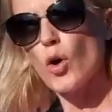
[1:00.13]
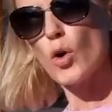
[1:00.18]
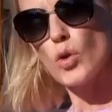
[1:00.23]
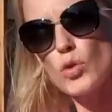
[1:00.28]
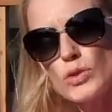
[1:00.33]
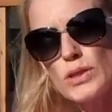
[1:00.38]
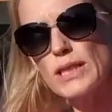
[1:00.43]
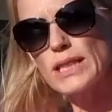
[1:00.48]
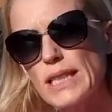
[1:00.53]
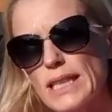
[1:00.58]

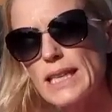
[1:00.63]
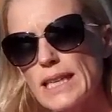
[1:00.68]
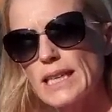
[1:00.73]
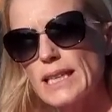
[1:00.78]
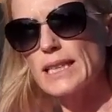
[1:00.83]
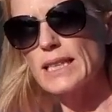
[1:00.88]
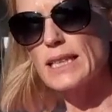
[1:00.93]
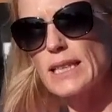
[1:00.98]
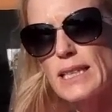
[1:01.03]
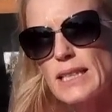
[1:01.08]
only
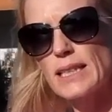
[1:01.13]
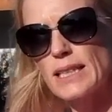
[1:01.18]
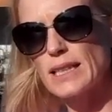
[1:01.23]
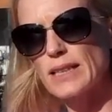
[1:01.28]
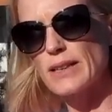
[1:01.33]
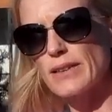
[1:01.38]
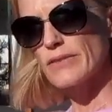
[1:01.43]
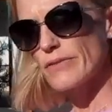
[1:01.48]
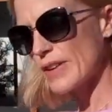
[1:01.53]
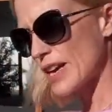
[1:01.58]

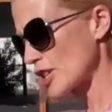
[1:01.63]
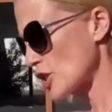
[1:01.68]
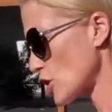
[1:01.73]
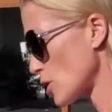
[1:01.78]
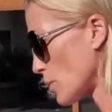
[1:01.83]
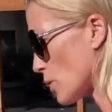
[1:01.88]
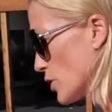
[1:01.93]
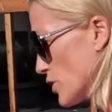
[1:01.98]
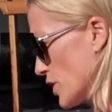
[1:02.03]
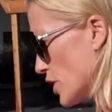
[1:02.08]

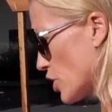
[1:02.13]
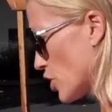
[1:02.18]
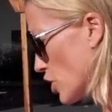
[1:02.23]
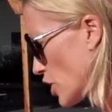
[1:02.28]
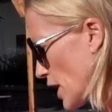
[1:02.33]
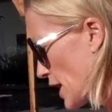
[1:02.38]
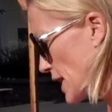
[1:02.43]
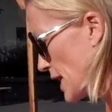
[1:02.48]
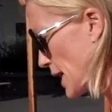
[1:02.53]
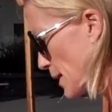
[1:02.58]
vegetables that are
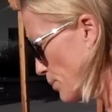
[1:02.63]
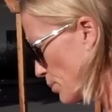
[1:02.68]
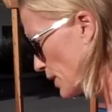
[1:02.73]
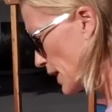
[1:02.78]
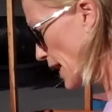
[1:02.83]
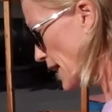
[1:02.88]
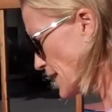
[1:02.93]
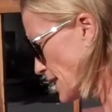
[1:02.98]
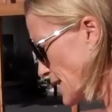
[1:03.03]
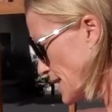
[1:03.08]
going to get
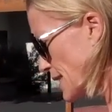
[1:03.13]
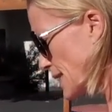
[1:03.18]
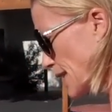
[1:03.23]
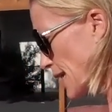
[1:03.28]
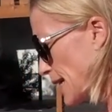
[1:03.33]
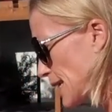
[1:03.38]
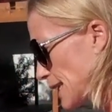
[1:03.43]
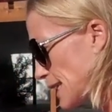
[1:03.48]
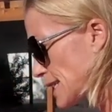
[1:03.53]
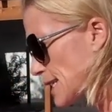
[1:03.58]
planted
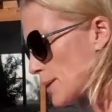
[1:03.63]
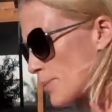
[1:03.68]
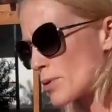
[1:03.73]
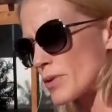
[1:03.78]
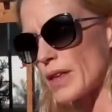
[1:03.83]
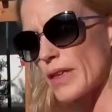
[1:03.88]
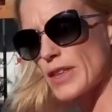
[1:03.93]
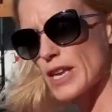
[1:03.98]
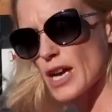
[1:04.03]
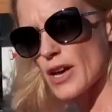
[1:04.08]
slightly deeper
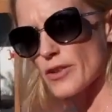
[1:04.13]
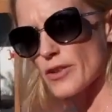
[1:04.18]
than the